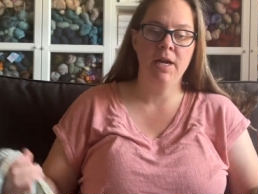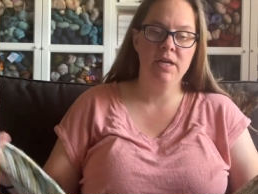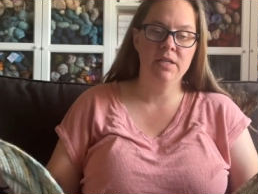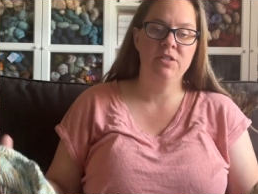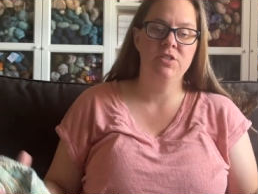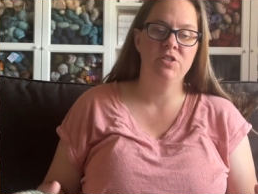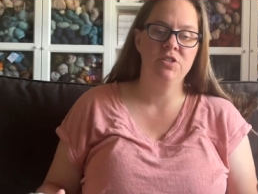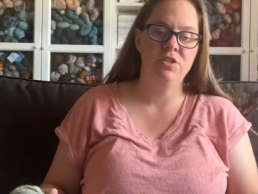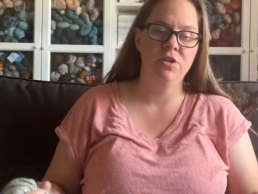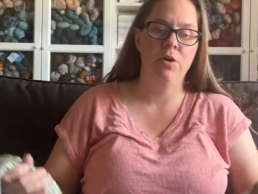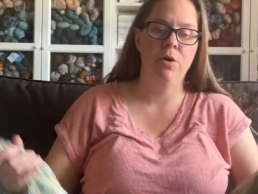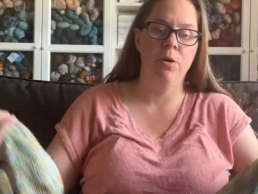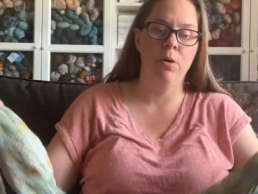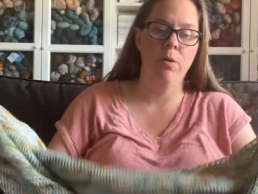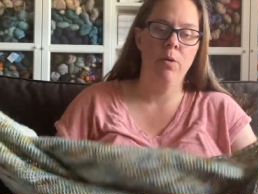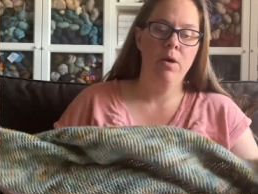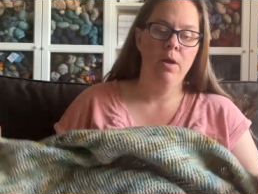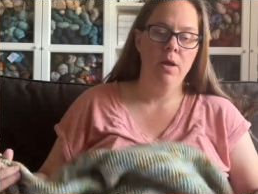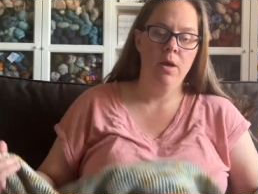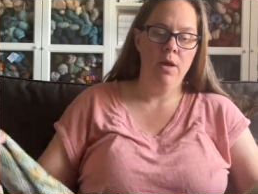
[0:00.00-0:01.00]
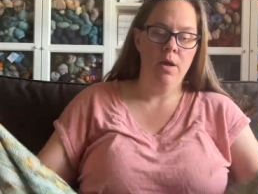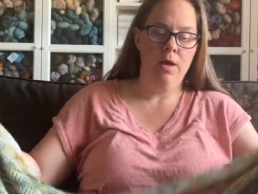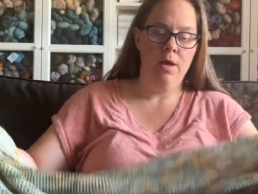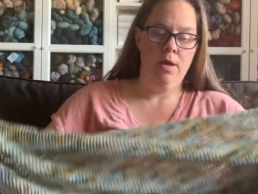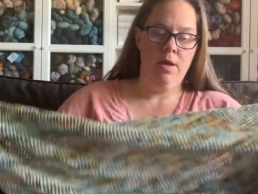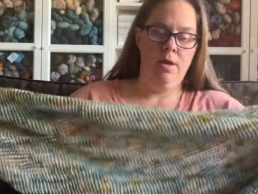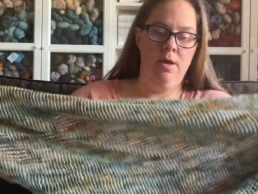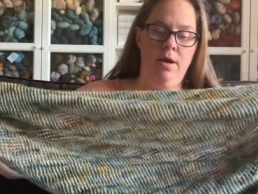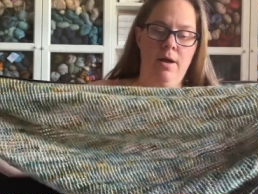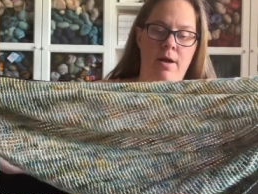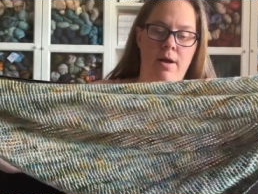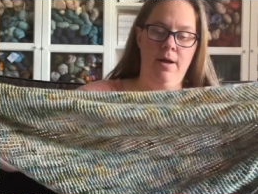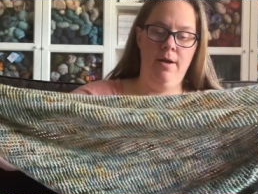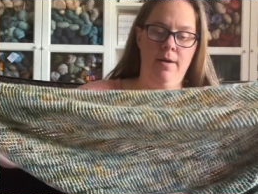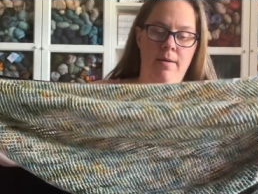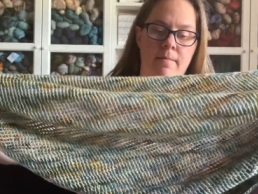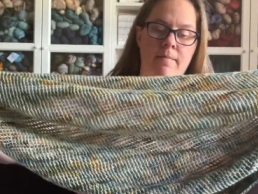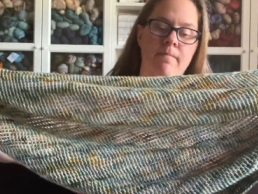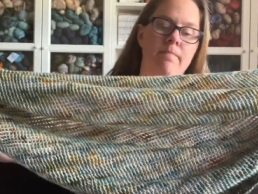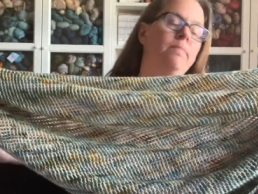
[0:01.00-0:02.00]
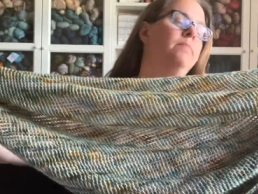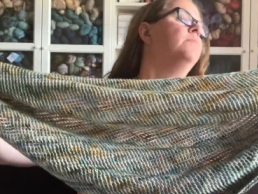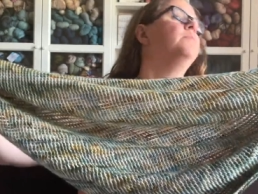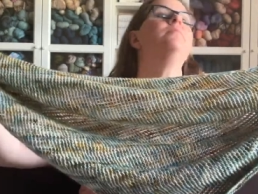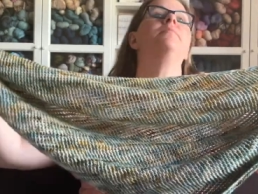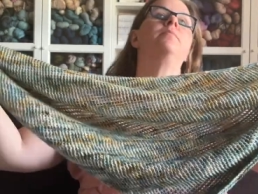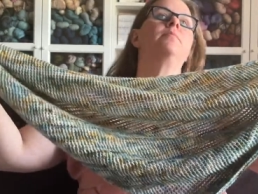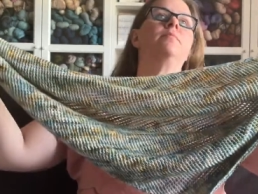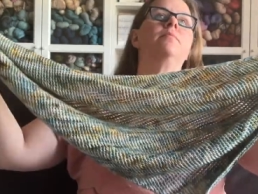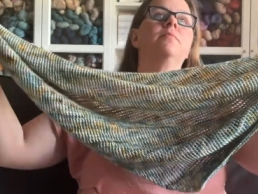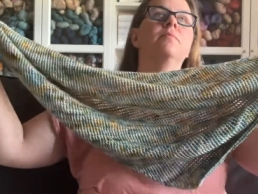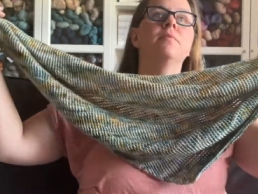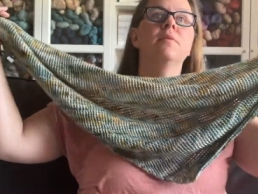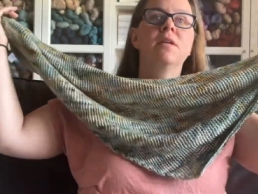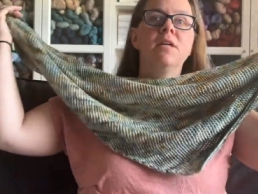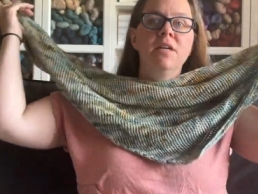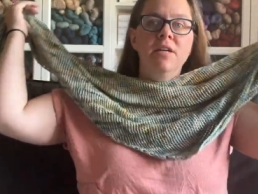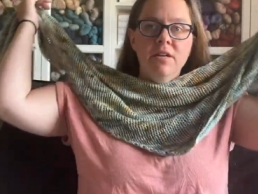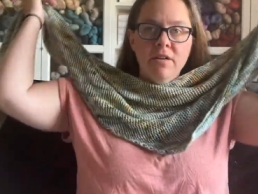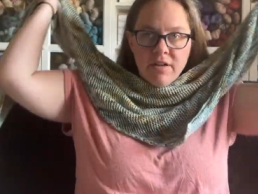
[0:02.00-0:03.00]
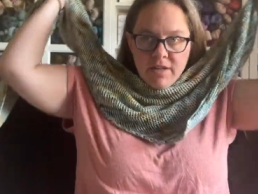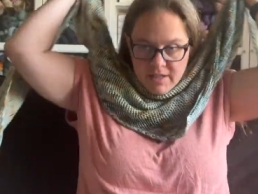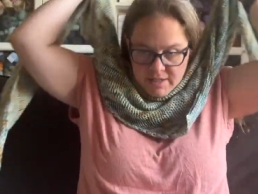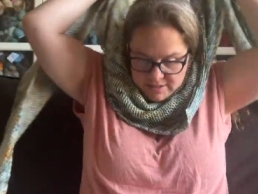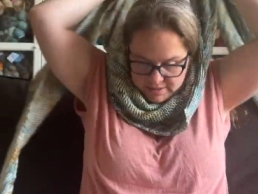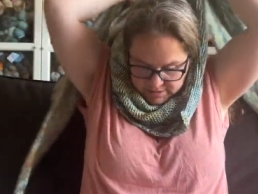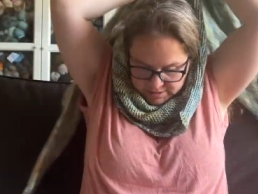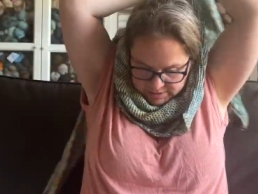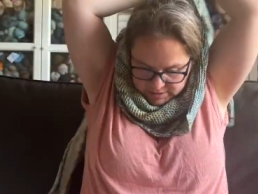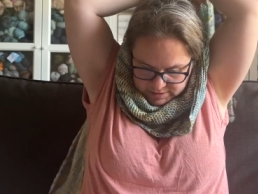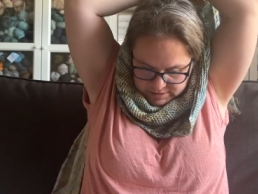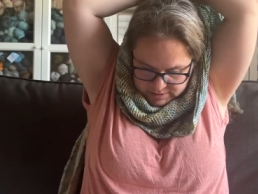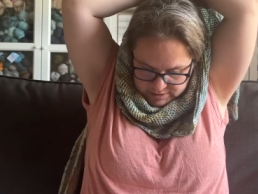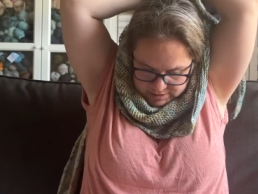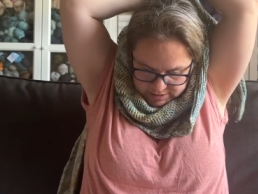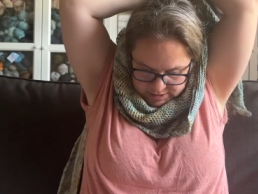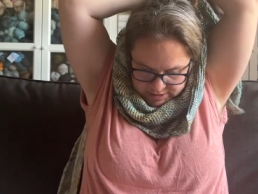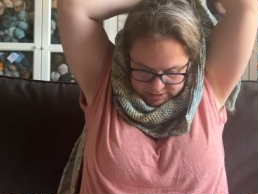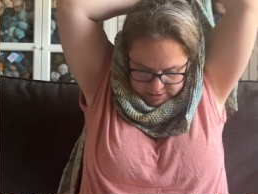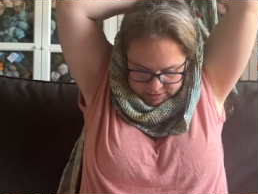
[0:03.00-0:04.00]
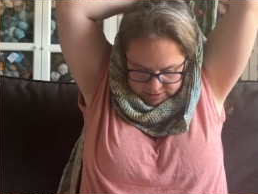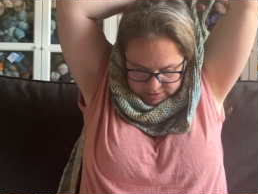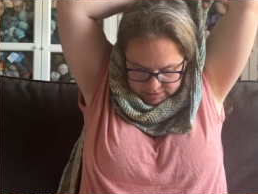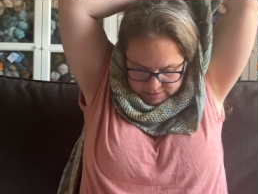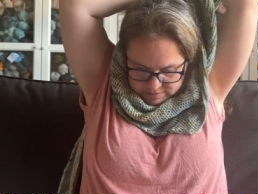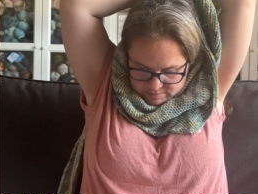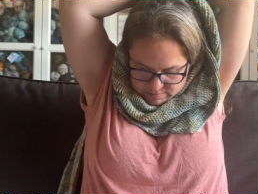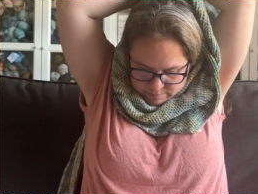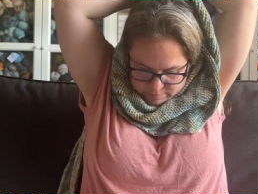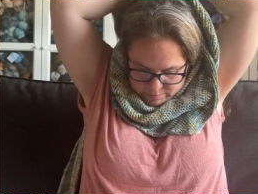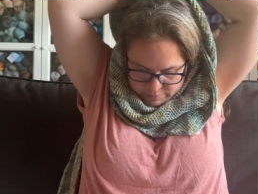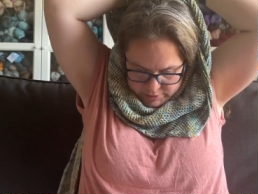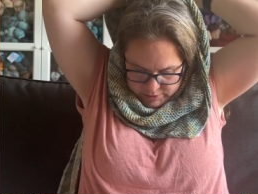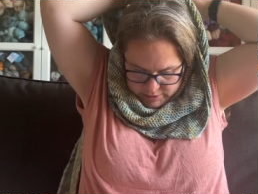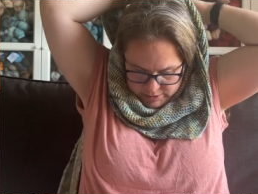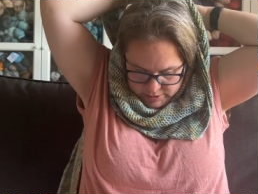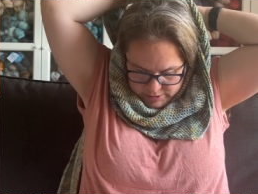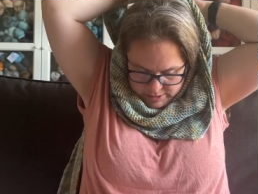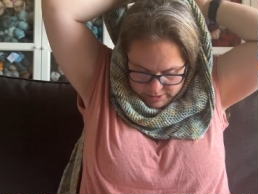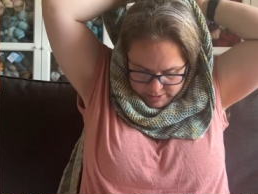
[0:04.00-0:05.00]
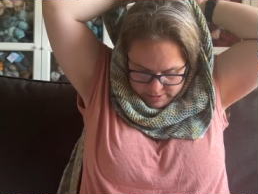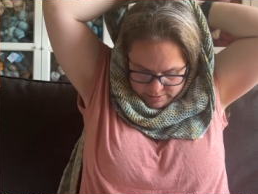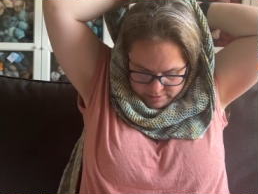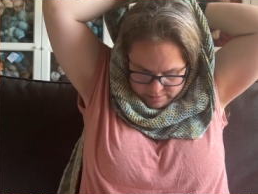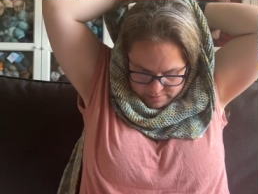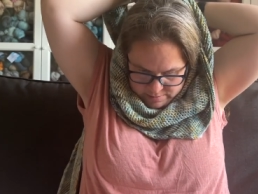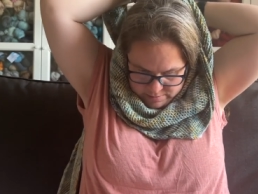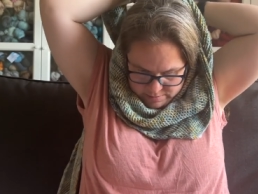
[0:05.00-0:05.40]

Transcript: And so um, here it is, let's put it on.